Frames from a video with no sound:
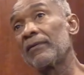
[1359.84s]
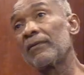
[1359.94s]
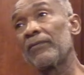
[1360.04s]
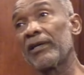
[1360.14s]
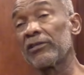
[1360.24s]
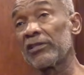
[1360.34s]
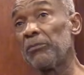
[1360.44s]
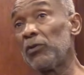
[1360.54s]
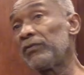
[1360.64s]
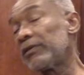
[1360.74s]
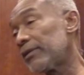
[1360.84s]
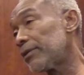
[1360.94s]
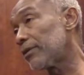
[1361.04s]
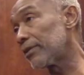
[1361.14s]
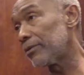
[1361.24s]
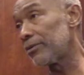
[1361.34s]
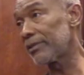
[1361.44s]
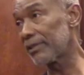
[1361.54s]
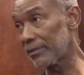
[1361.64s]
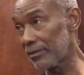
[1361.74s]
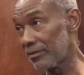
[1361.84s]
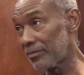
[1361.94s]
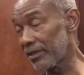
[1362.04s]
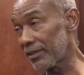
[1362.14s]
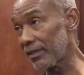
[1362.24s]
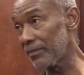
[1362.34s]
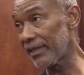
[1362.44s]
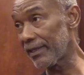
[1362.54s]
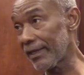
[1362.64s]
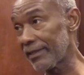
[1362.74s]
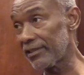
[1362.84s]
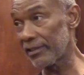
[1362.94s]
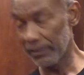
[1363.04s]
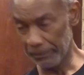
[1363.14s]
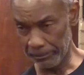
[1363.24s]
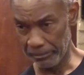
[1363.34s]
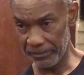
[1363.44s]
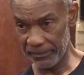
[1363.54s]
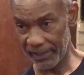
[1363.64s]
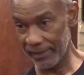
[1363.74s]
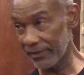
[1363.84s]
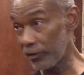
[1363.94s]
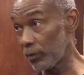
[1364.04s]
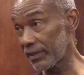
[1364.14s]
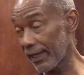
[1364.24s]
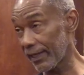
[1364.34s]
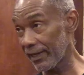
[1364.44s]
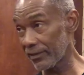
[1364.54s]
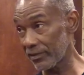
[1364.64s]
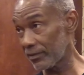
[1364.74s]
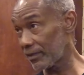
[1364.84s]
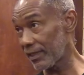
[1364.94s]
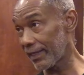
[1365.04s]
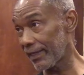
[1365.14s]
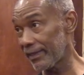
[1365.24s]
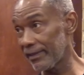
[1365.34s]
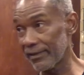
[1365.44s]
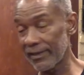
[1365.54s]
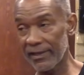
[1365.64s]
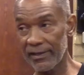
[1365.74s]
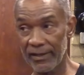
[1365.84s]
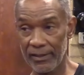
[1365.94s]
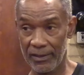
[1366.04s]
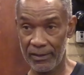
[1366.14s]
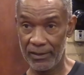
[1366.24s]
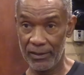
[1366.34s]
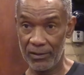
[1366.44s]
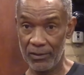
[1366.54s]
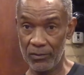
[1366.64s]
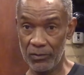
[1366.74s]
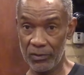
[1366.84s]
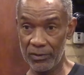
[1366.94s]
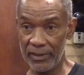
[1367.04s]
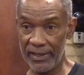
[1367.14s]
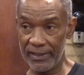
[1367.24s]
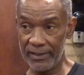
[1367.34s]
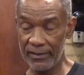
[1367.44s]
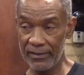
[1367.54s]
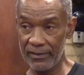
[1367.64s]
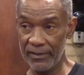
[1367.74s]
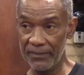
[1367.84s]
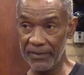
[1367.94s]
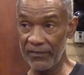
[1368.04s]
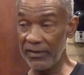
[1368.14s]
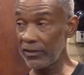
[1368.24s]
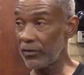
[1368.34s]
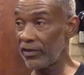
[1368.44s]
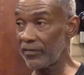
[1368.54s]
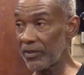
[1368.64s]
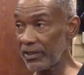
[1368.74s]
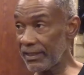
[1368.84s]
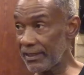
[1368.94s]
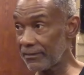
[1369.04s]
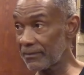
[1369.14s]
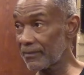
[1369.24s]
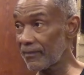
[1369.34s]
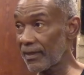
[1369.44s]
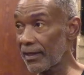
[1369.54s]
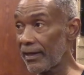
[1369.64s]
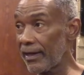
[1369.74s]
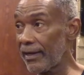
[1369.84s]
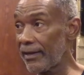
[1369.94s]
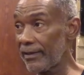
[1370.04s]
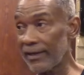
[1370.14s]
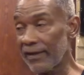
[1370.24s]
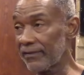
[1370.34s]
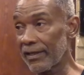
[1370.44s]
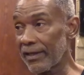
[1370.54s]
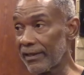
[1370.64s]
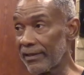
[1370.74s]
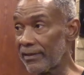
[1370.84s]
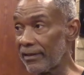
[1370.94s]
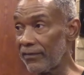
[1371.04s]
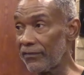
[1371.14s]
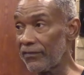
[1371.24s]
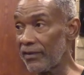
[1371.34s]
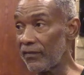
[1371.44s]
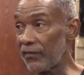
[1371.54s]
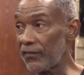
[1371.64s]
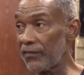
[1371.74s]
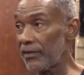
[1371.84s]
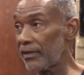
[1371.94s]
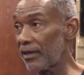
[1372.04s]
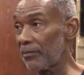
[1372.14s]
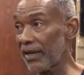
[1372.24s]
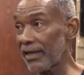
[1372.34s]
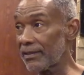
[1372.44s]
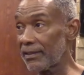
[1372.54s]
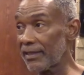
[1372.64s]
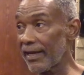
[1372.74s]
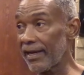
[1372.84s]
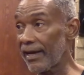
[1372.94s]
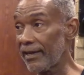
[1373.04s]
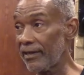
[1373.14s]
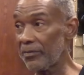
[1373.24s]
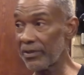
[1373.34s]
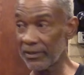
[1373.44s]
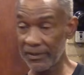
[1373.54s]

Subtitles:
we had just moved to the North Coast, to Montego Bay, and she had a new psychiatrist, who was a Canadian guy, who told her that, I've given you 12 months, and after that, if you're not past this, I can't help you.